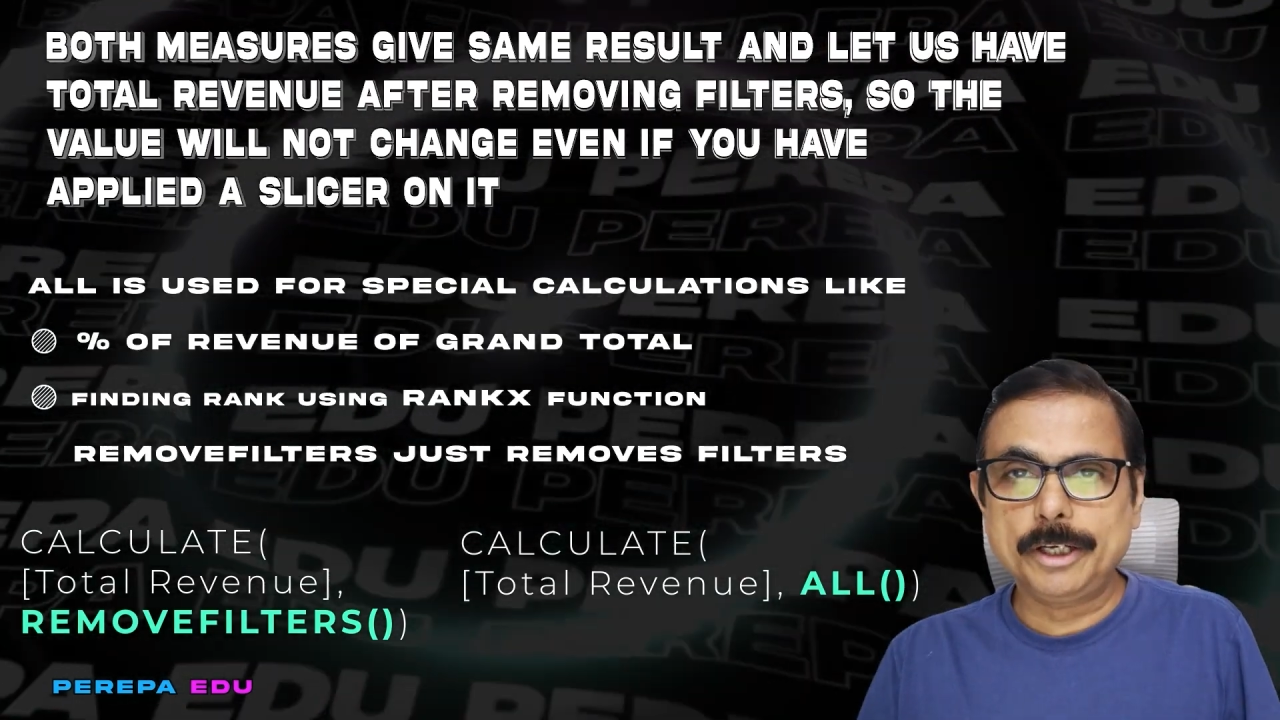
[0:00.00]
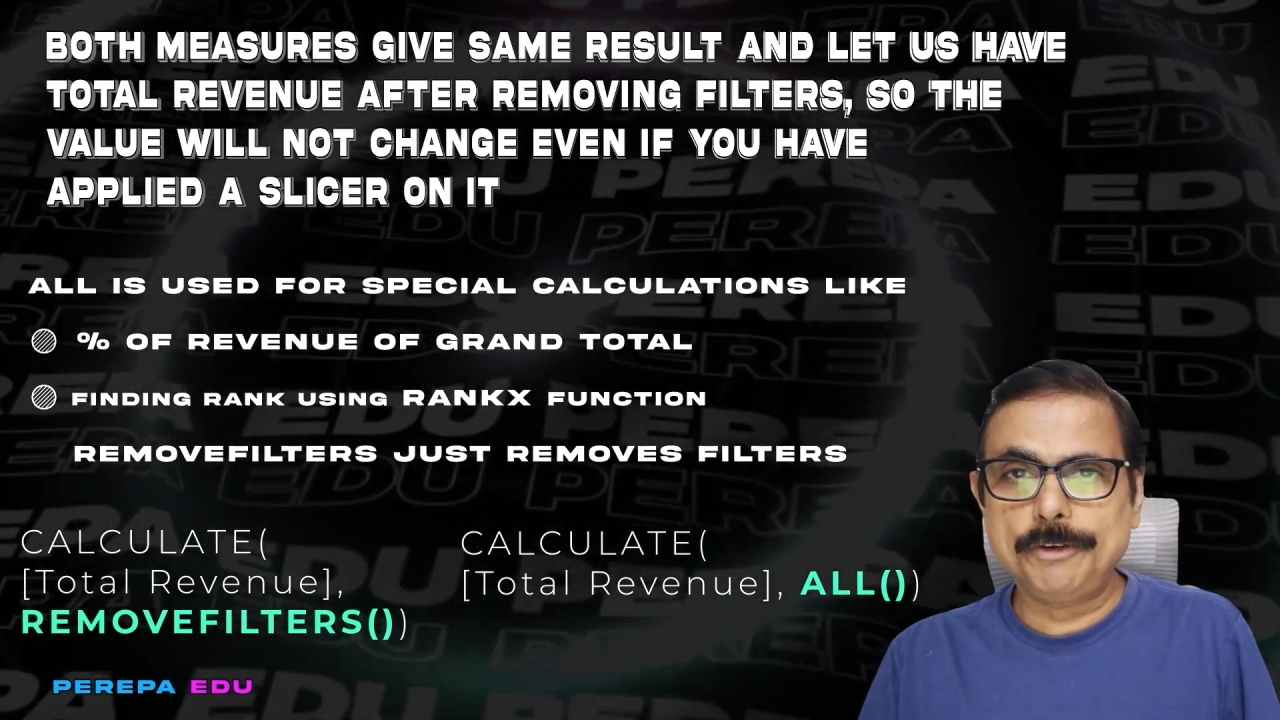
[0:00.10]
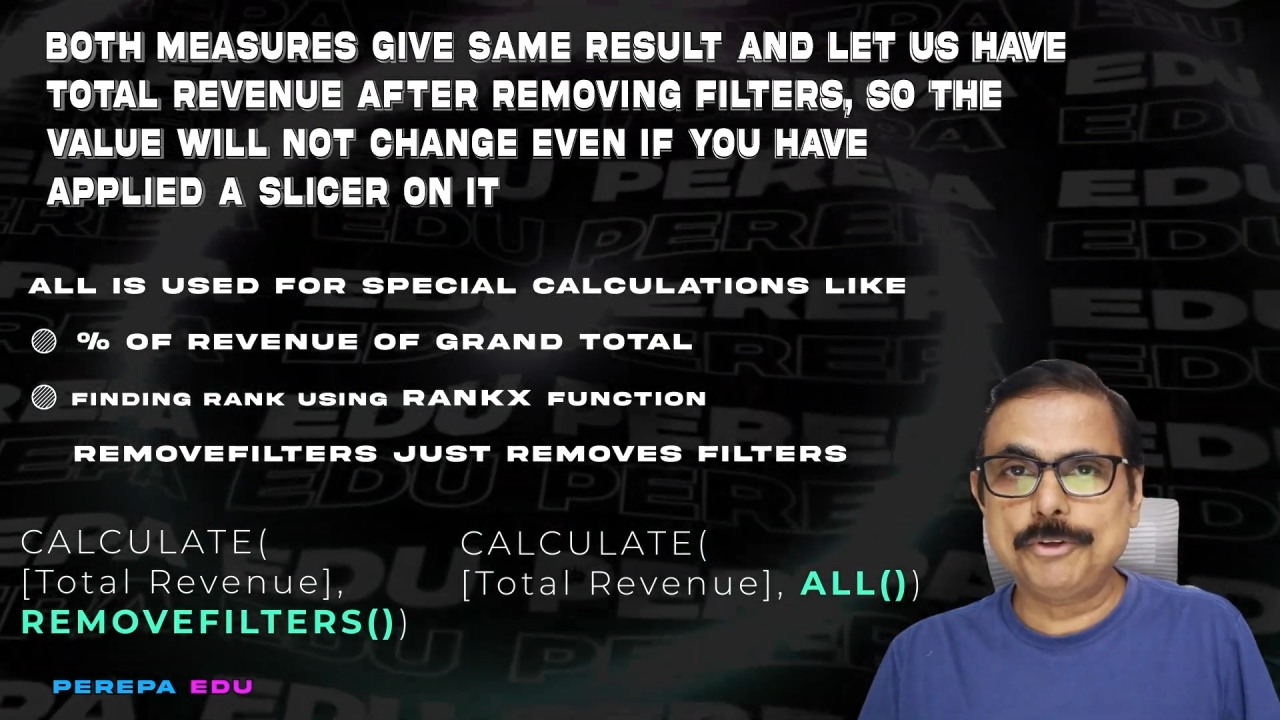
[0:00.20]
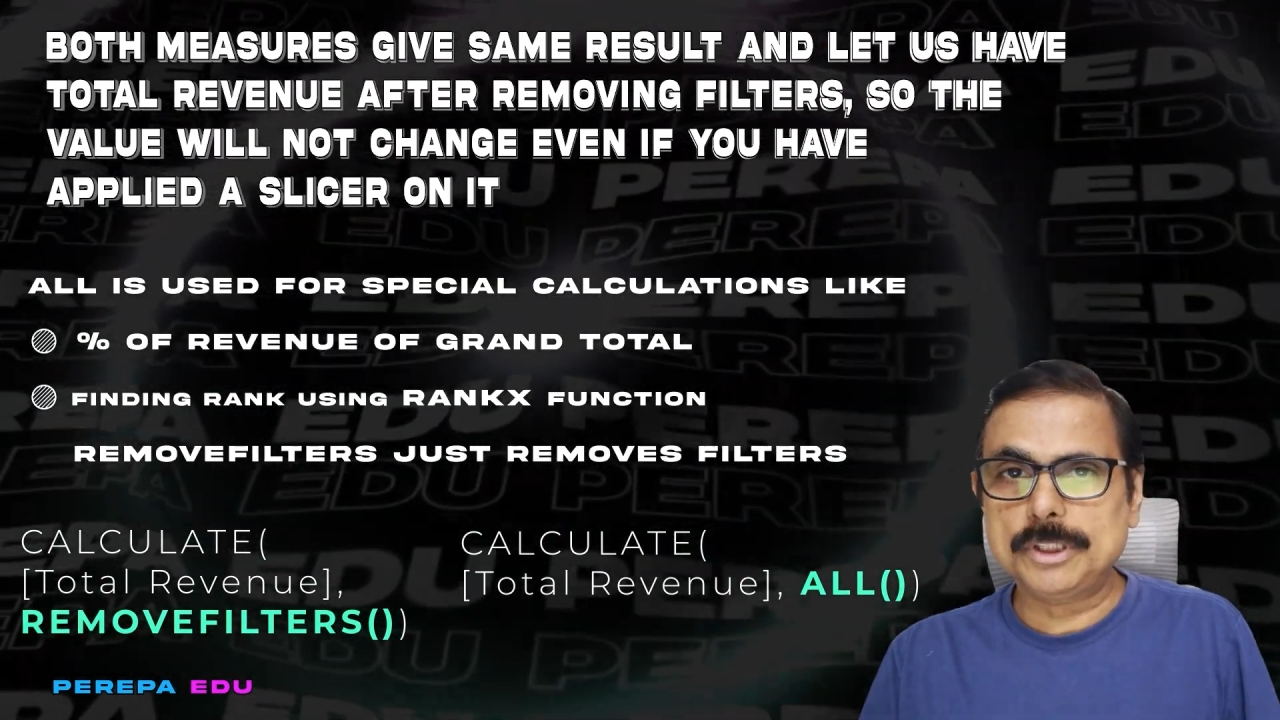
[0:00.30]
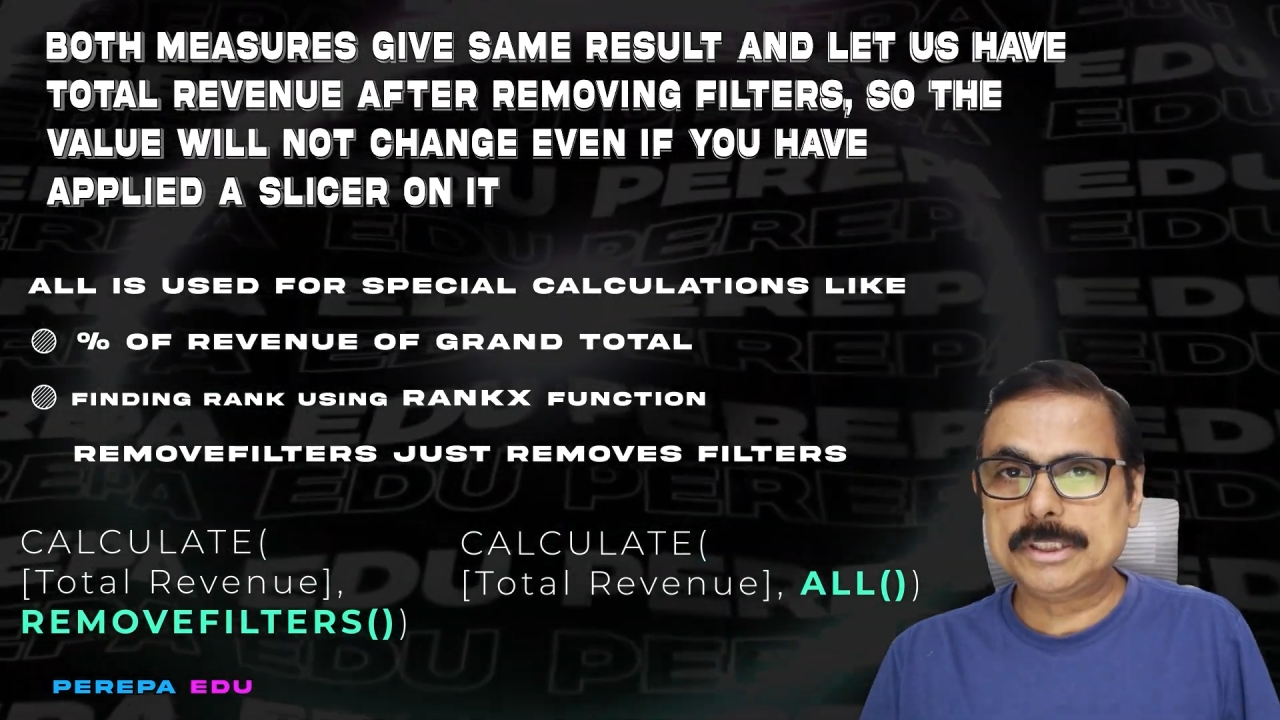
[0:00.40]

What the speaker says: give you the